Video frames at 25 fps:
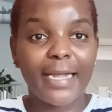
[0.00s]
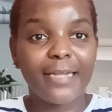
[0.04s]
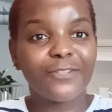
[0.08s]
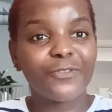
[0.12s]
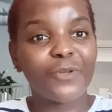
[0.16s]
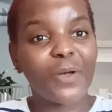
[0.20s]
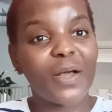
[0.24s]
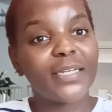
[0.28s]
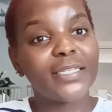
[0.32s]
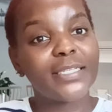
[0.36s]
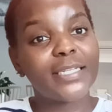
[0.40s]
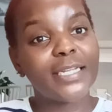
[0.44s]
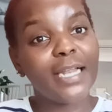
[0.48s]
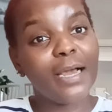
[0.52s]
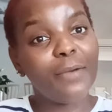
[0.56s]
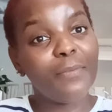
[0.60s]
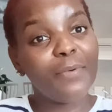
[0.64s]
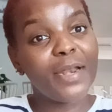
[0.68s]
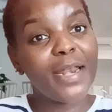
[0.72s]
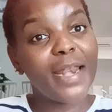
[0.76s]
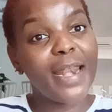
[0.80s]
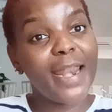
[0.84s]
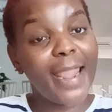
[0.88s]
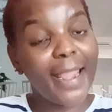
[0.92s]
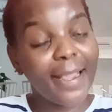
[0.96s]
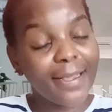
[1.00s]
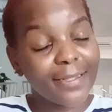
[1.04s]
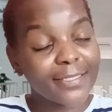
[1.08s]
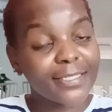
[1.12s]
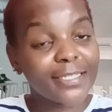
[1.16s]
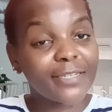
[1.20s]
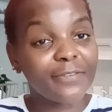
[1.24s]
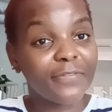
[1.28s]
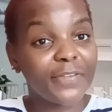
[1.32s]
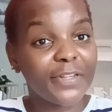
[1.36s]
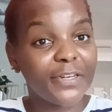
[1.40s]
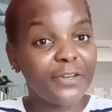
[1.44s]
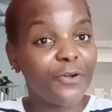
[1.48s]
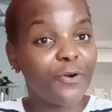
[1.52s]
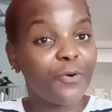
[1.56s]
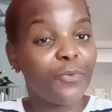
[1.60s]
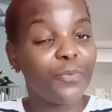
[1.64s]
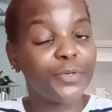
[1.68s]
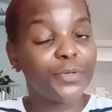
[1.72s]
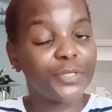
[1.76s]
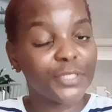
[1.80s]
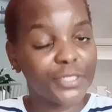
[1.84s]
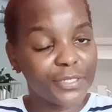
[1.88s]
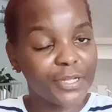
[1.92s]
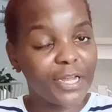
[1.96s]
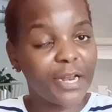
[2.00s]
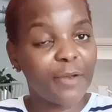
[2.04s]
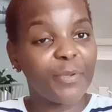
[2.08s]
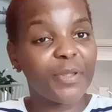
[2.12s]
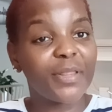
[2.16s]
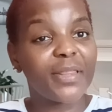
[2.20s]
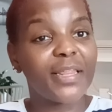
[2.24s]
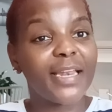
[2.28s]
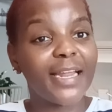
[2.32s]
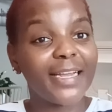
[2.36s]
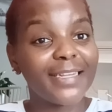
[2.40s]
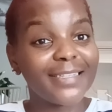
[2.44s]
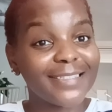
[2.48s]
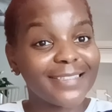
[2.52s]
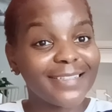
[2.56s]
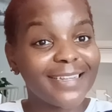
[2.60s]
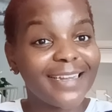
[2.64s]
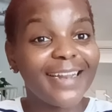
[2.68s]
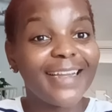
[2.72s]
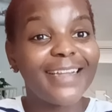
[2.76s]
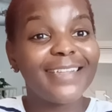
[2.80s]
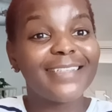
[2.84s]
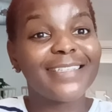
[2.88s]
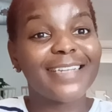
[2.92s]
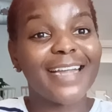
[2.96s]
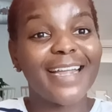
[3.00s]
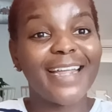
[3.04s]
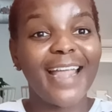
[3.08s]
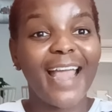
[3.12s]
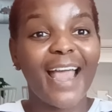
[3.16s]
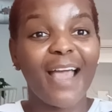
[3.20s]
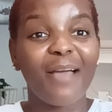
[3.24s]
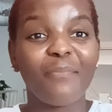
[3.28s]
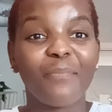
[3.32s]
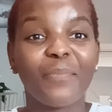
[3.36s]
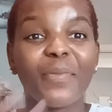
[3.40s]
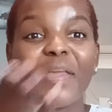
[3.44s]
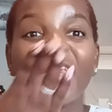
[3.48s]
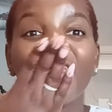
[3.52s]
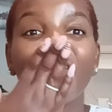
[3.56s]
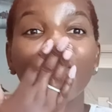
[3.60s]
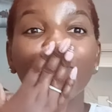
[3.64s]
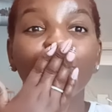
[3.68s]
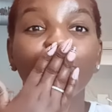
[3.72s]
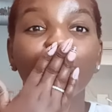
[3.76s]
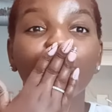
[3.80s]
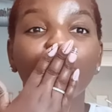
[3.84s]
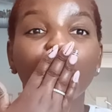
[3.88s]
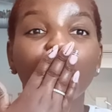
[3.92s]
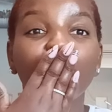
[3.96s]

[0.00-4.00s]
So until our next video, which is going to be the next Sunday, stay happy.